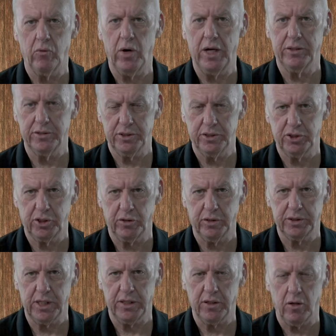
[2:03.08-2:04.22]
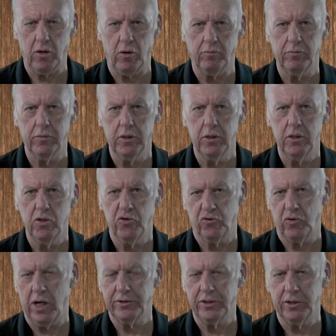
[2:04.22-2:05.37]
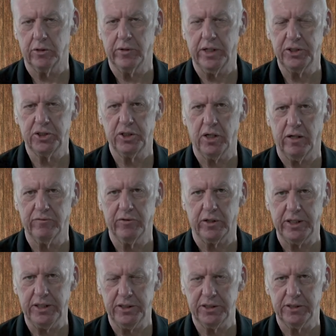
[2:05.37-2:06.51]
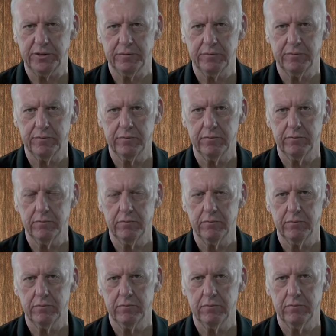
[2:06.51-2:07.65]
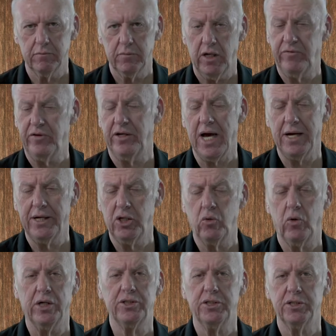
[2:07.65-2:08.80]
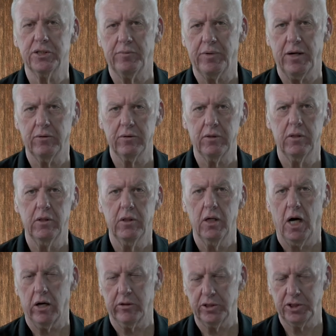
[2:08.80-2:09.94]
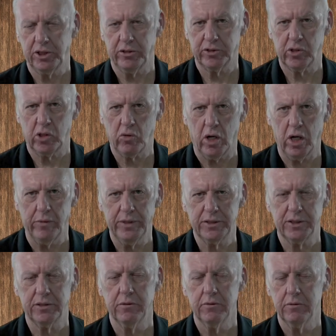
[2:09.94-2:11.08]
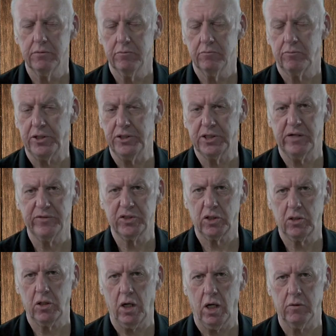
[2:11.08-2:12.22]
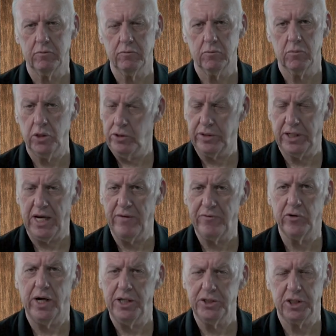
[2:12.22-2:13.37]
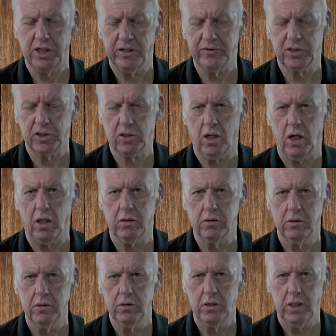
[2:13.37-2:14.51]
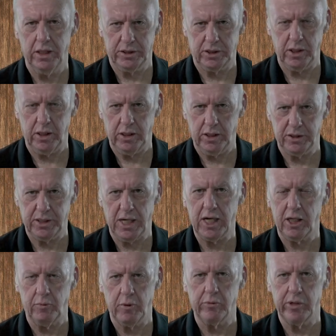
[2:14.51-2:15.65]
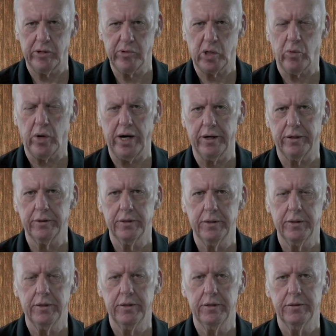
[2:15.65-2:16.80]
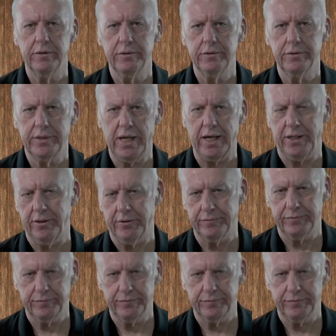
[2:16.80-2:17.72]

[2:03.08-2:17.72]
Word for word: renter's insurance on the home throughout the duration of the lease. If you've got any questions about our insurance requirements, please give us a call, or you can have your agent give us a call as to exactly what we require. Thank you.